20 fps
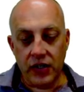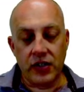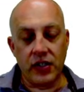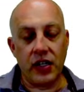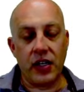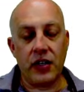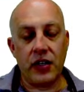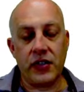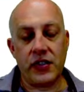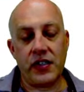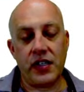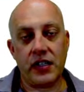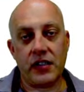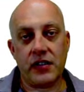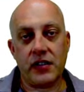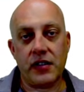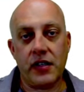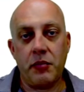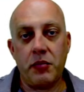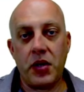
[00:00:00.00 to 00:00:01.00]
their
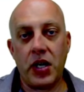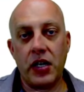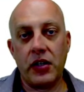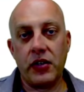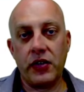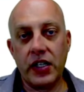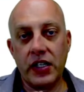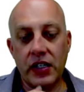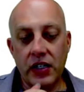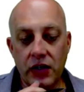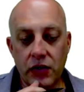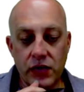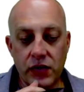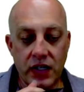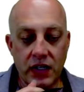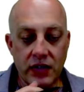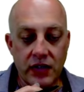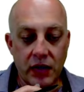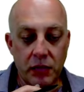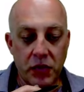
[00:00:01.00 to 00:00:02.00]
stick-slip model. They can use
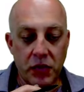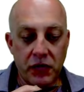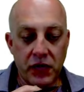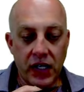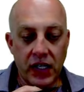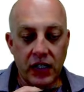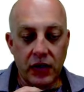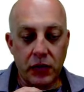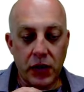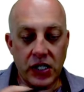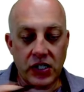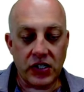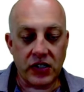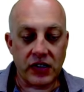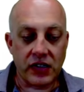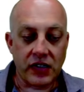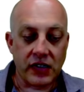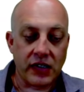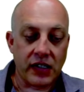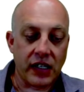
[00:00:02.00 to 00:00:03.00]
these simplified
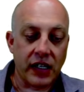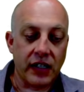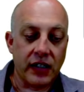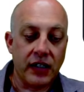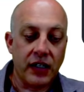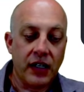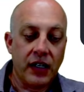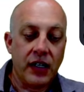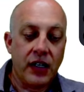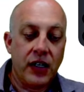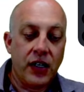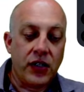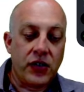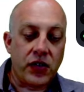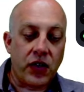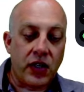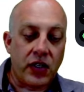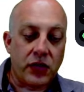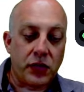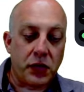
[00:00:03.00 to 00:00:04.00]
equations instead. So
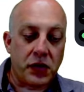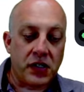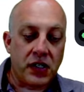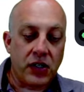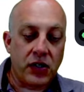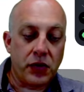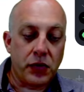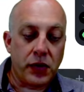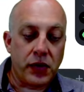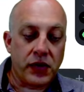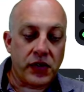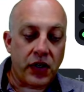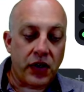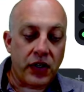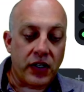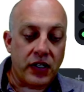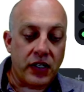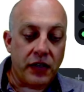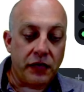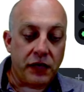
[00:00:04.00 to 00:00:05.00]
these residuals are the
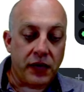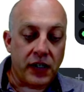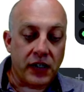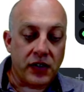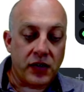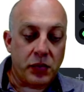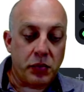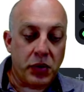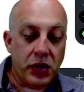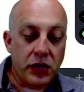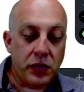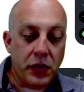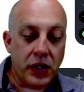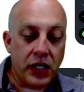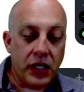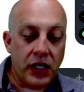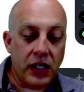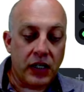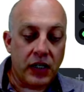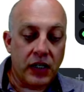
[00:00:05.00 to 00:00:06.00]
difference
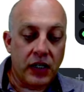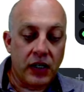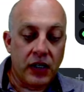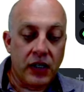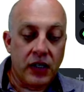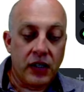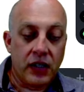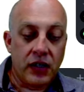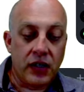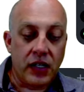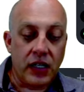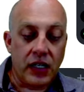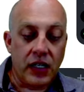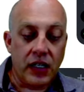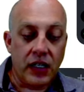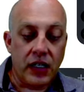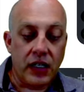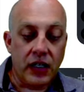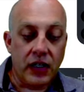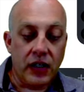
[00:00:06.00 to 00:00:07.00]
between
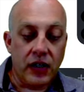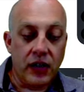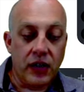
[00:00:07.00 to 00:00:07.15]
the